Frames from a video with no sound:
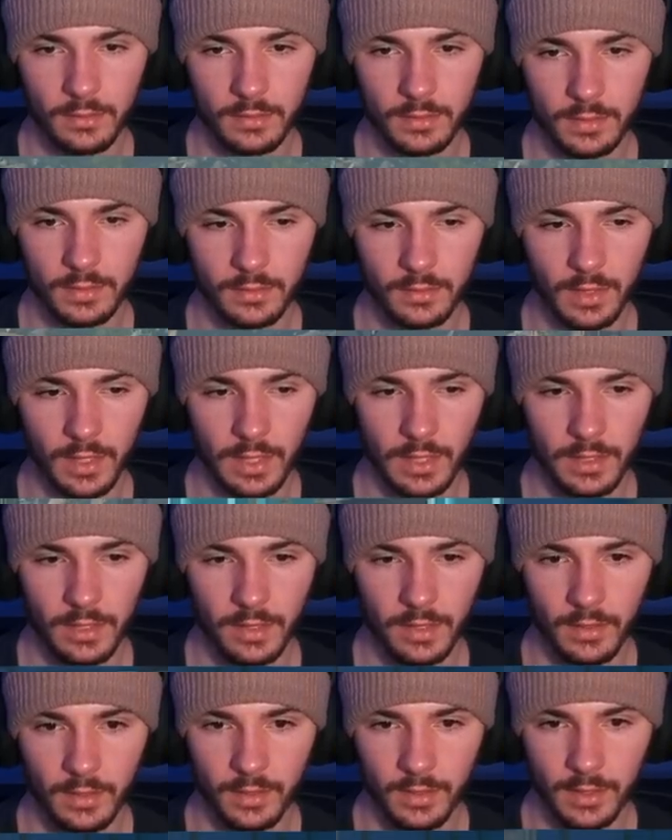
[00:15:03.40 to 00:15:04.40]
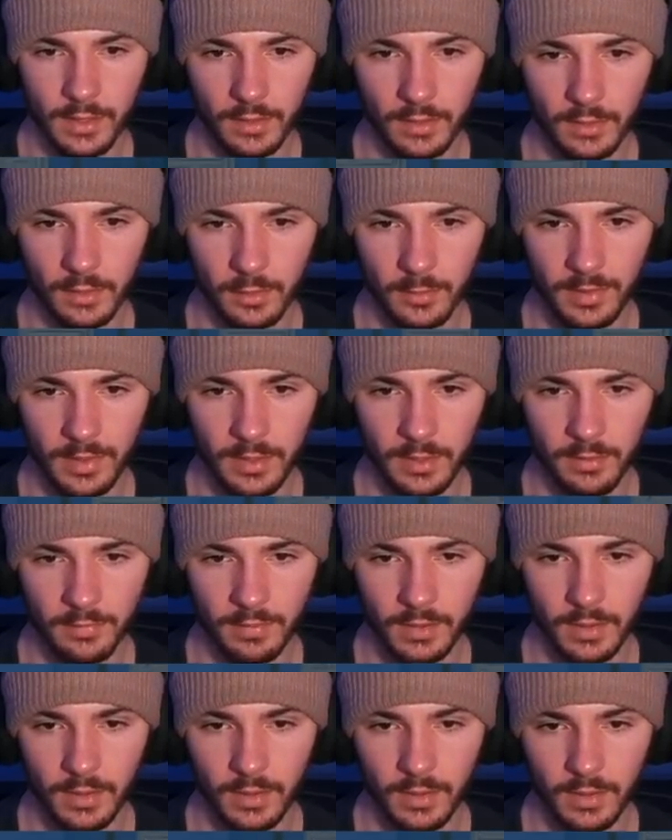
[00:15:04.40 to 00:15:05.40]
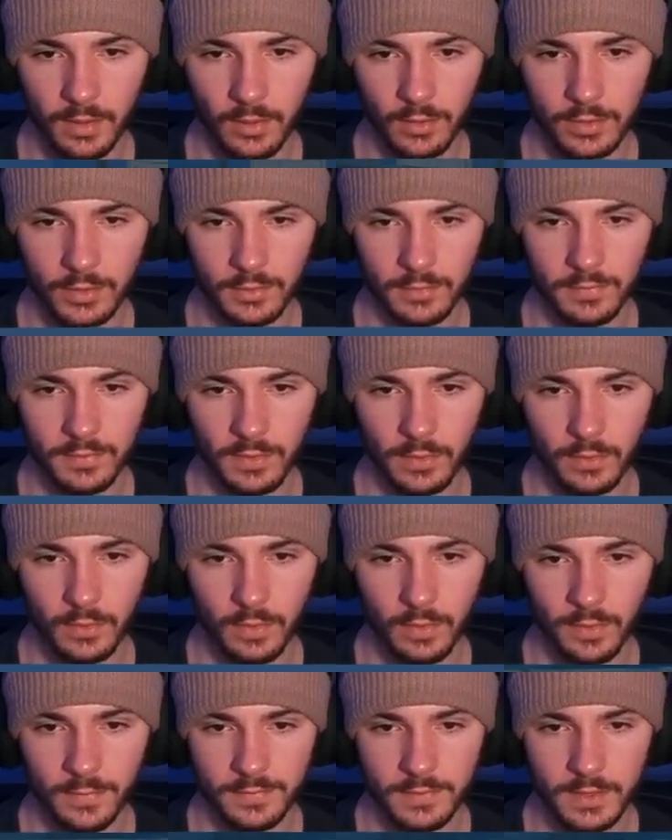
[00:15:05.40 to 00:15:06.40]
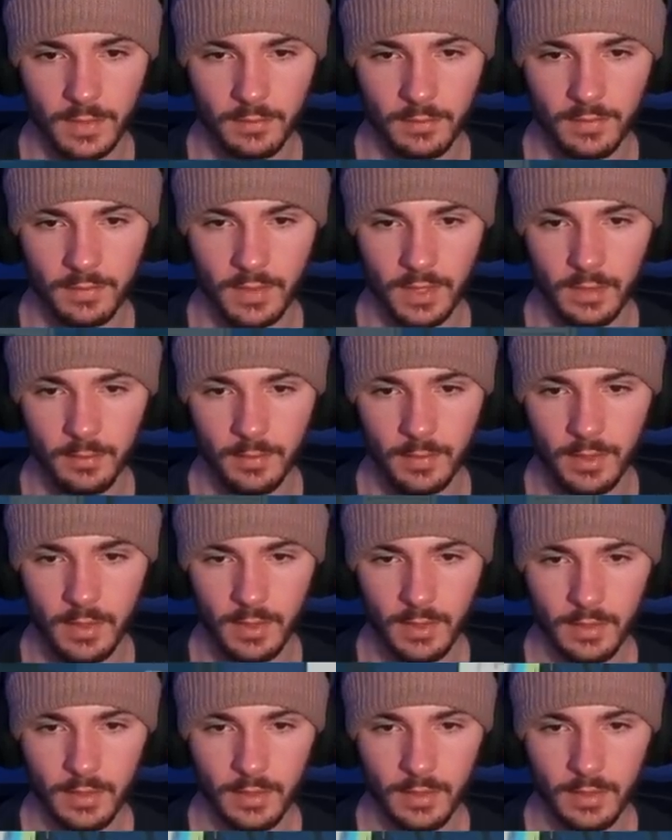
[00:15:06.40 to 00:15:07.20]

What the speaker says: You kind of get a little bit of a closer view of some of them.